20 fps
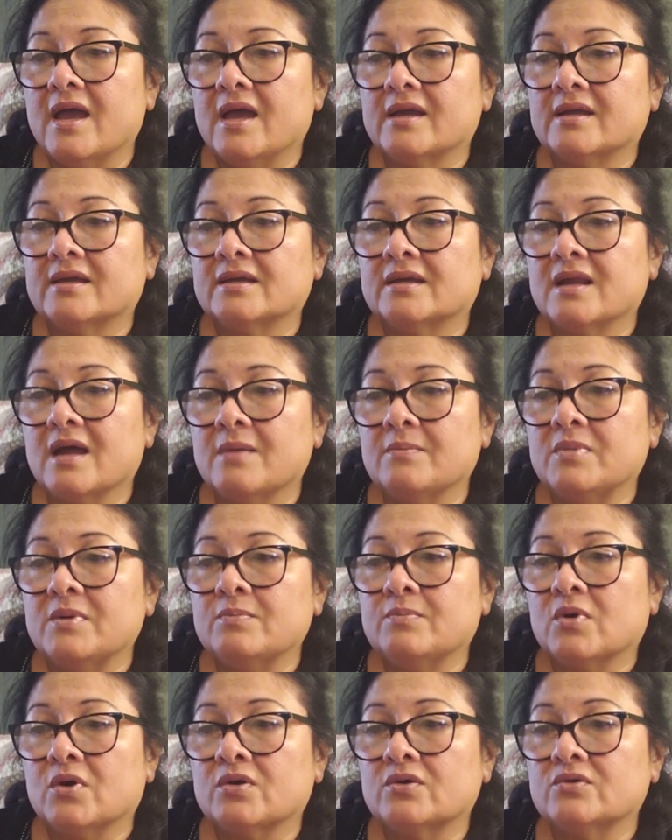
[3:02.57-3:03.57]
and cannot be
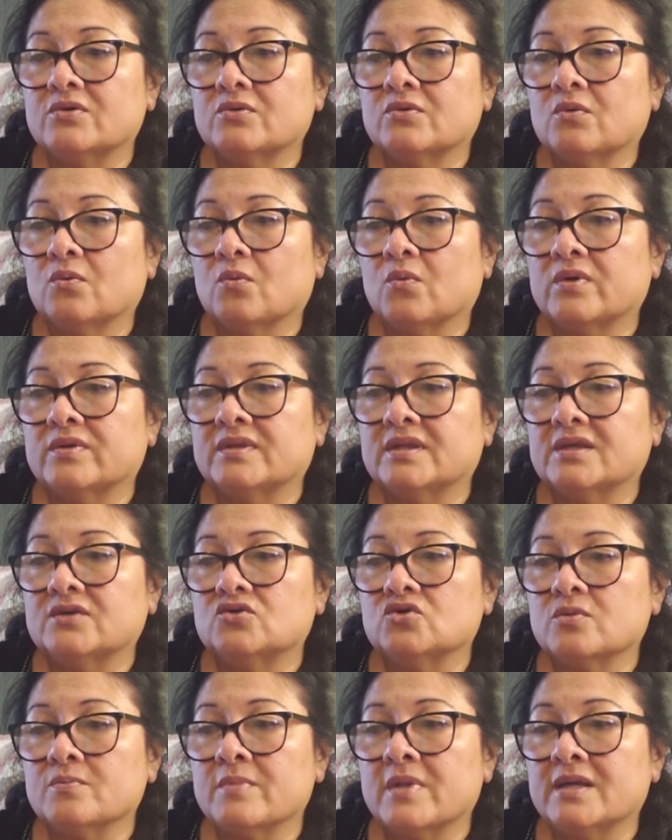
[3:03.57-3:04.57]
burdened with the
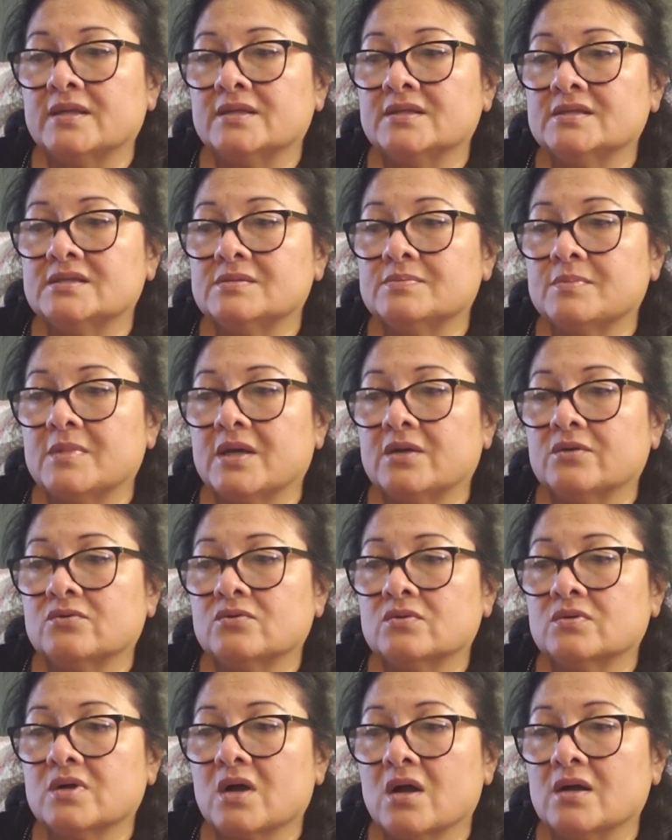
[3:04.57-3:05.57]
tremendous
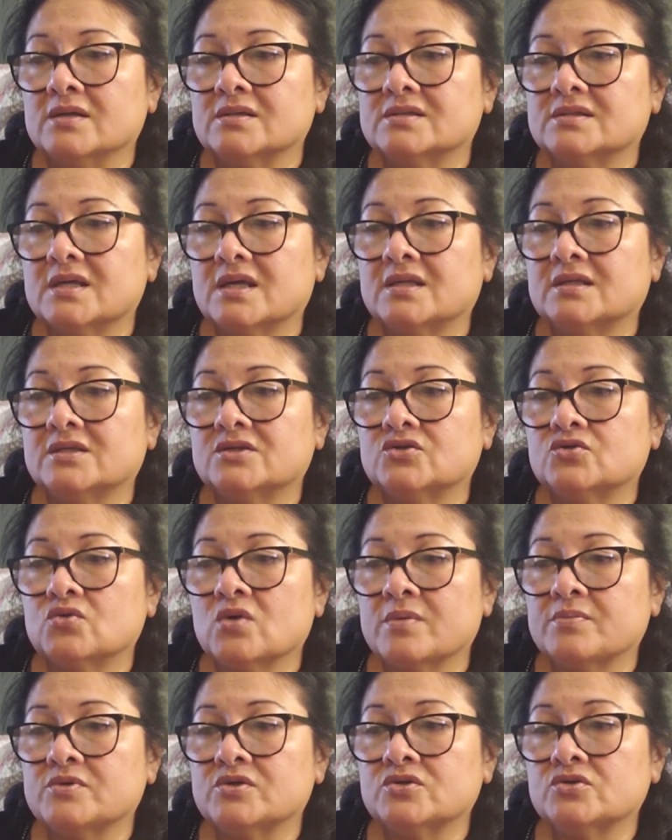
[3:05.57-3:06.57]
medical costs and
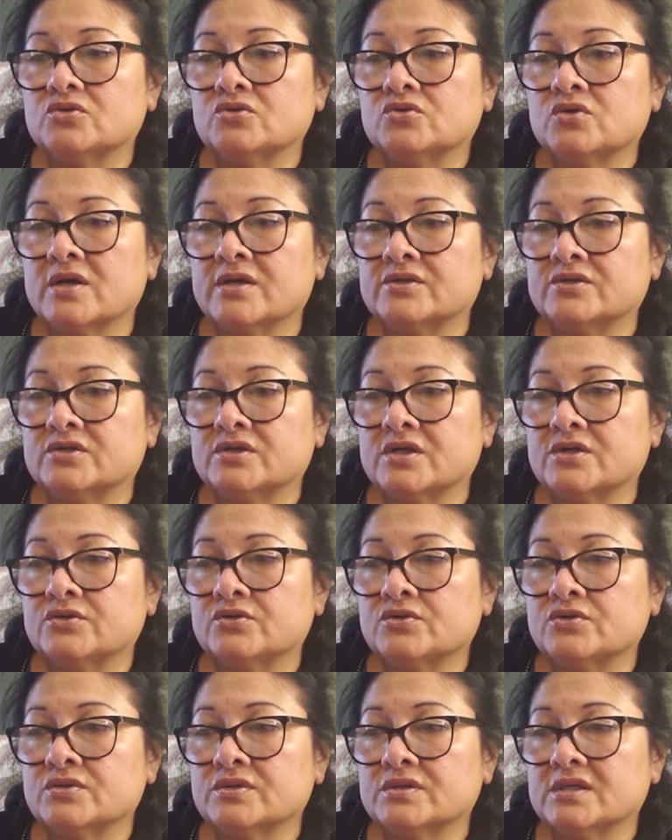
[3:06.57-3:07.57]
disruption
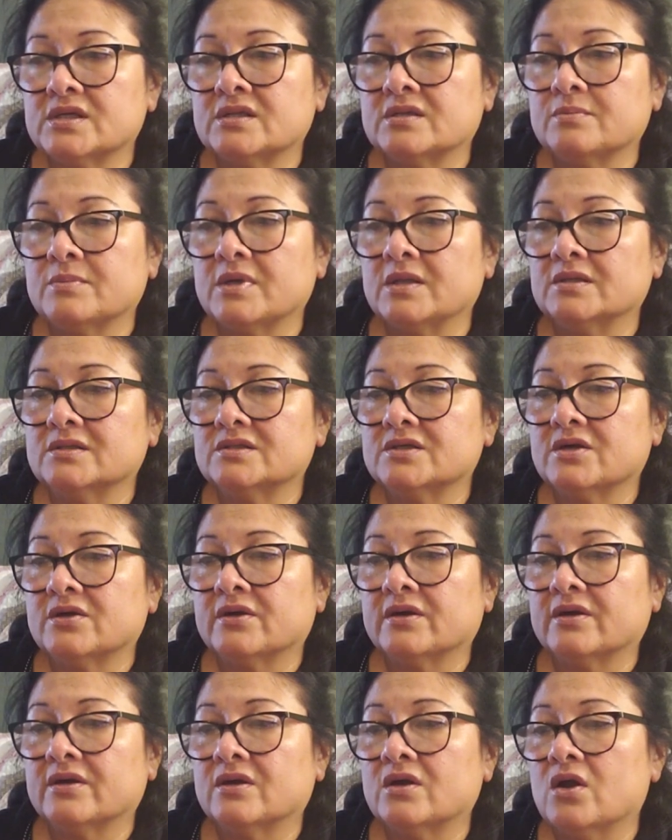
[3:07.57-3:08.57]
transgenders in the
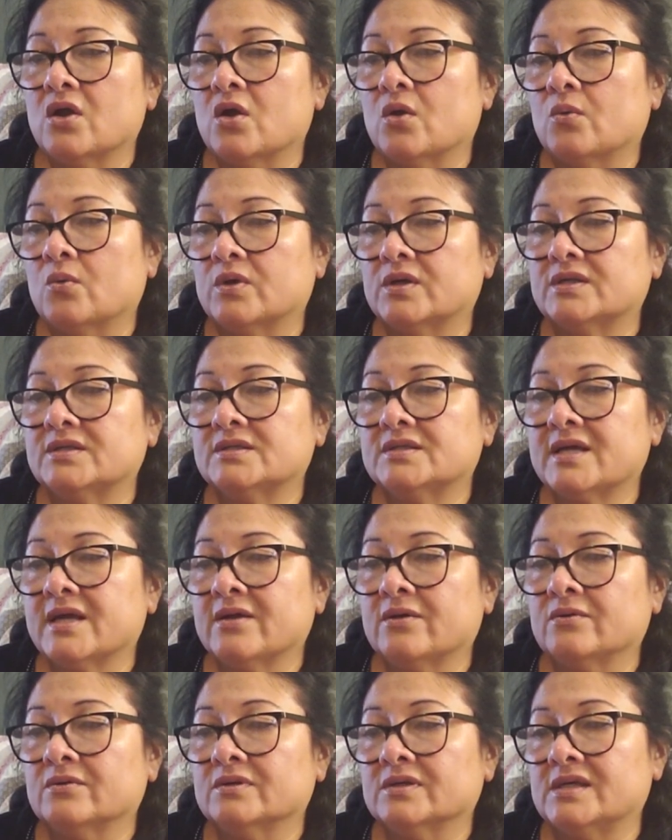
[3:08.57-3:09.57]
military would
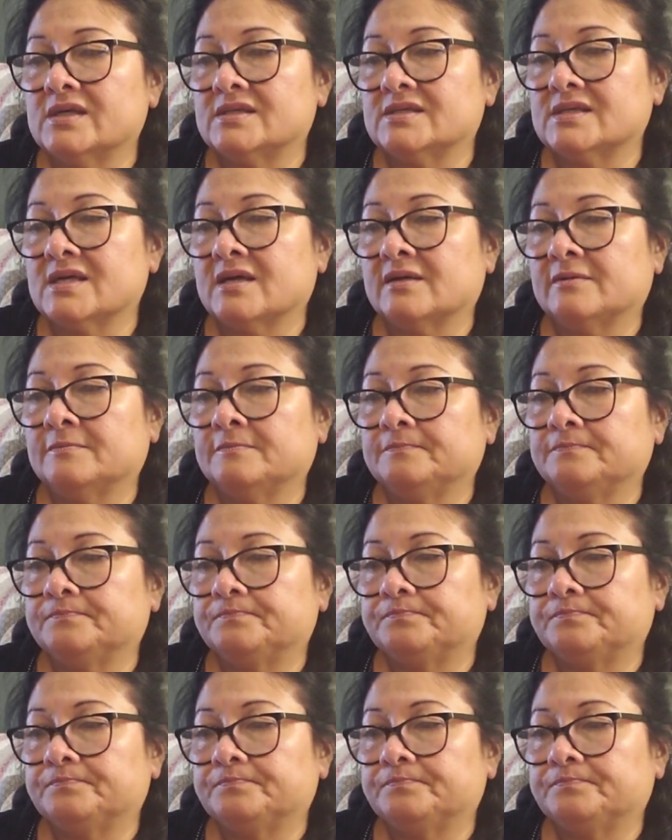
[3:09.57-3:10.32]
entail," he said.